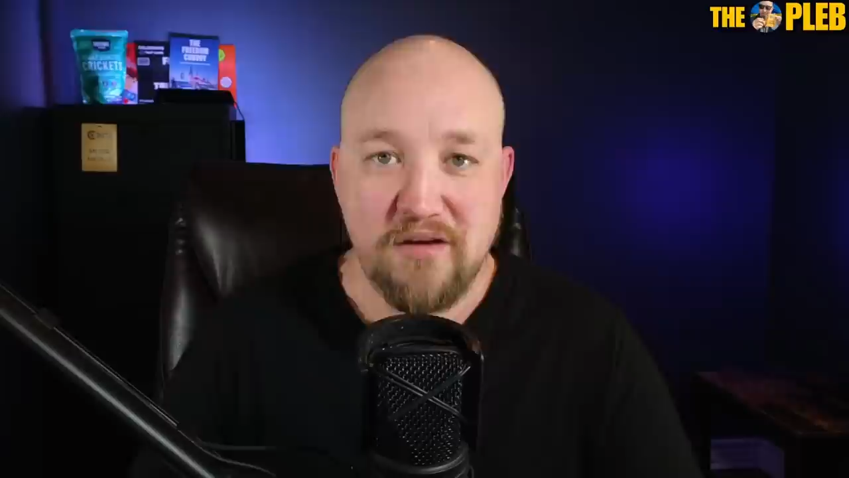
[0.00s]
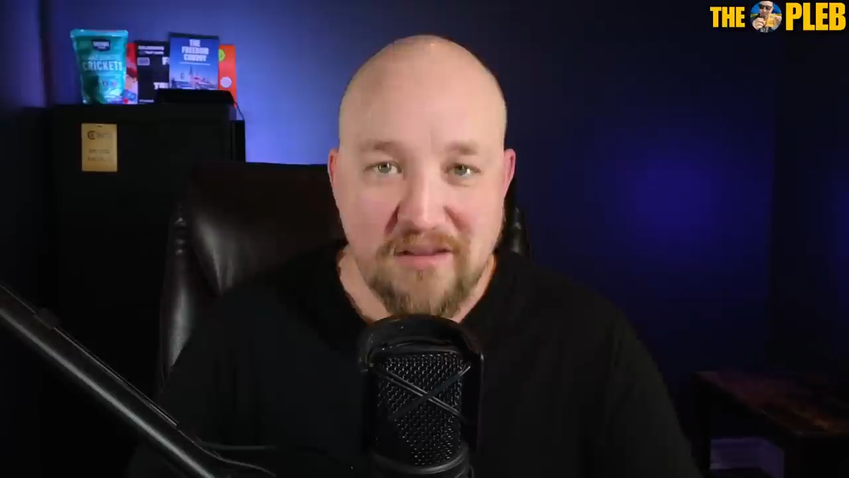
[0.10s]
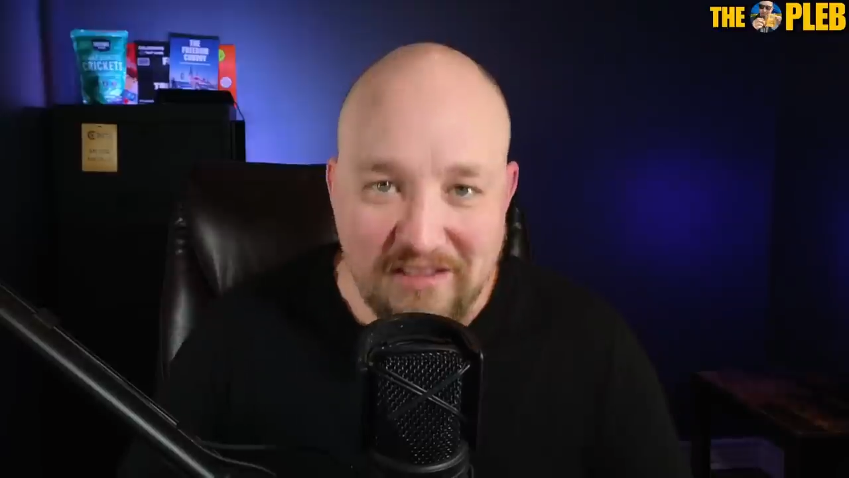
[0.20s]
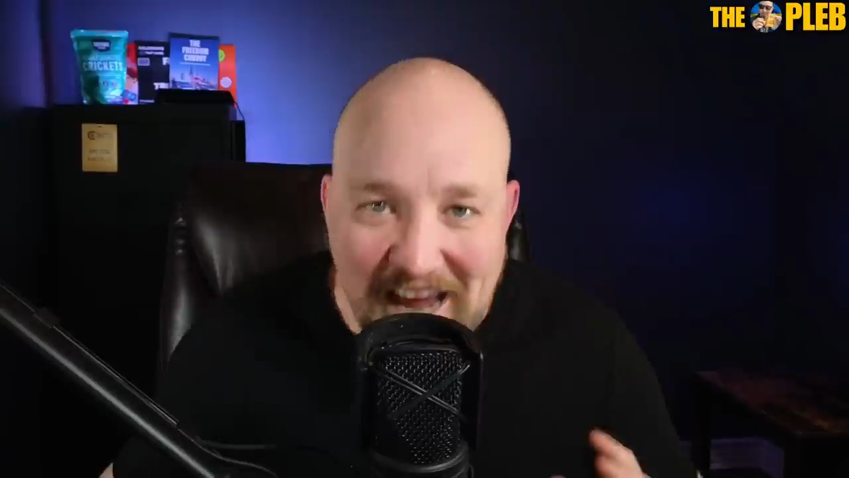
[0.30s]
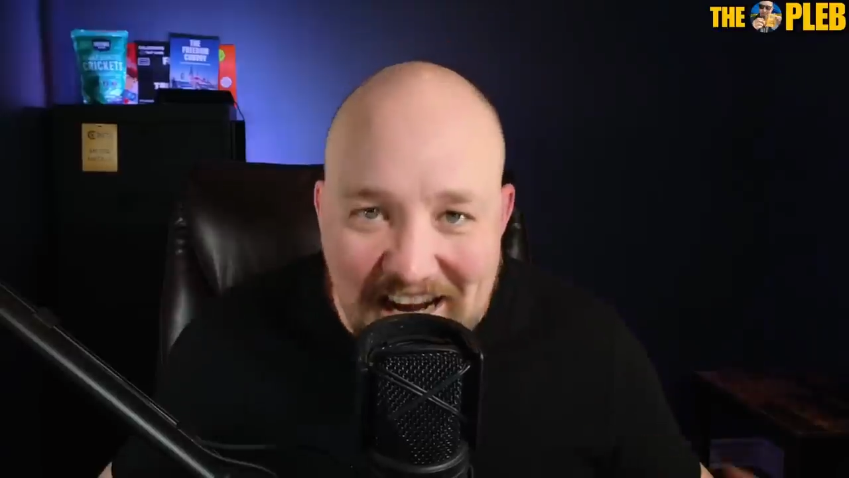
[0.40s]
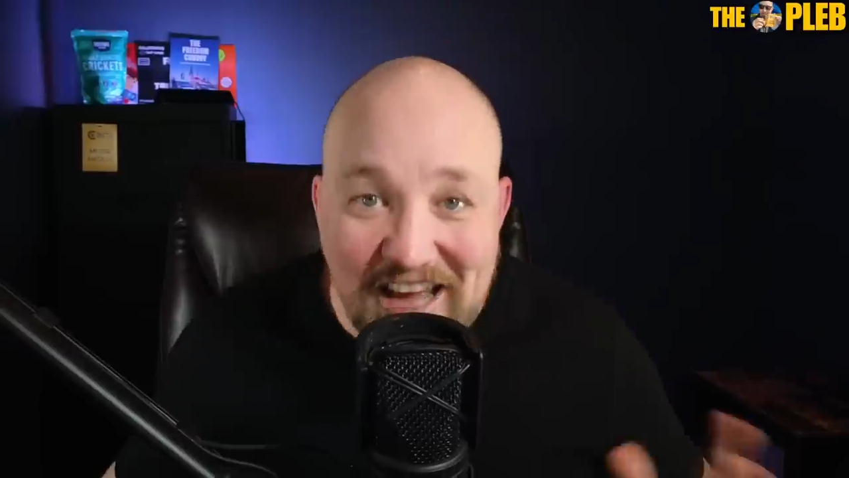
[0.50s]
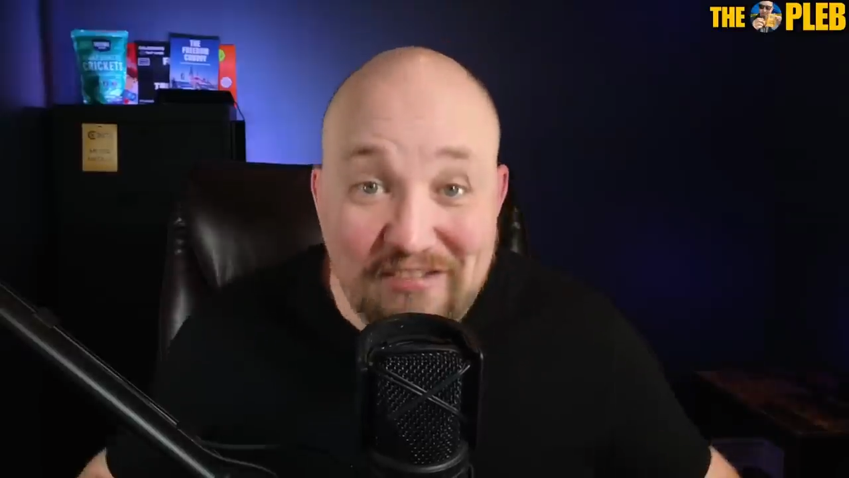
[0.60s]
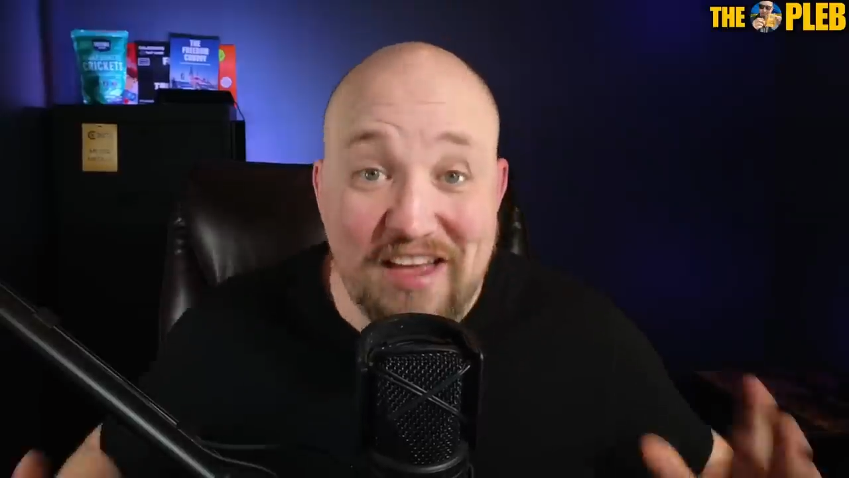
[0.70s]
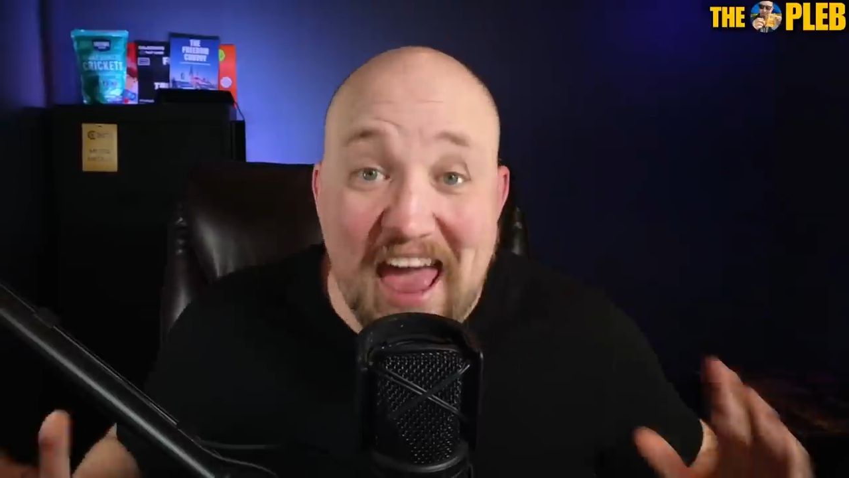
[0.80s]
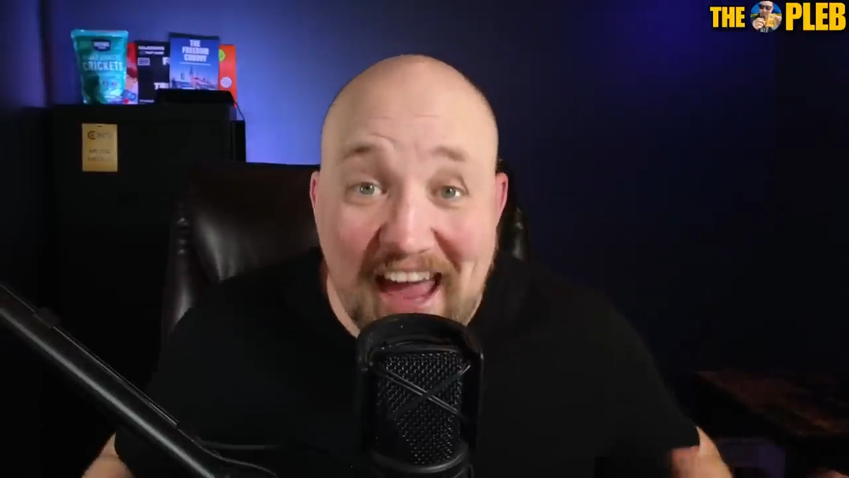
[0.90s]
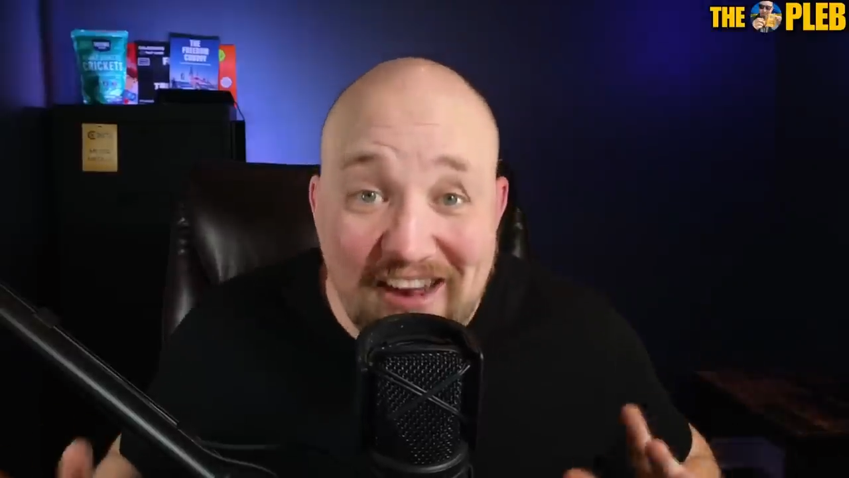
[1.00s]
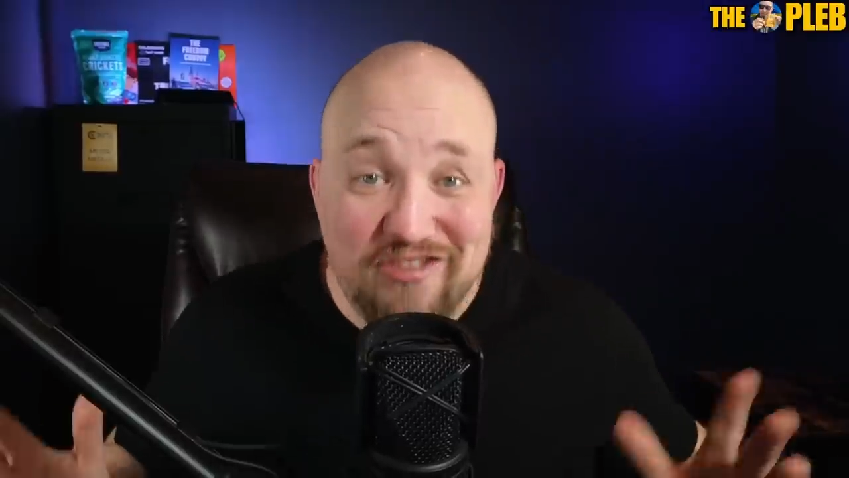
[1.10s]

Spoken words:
Ladies and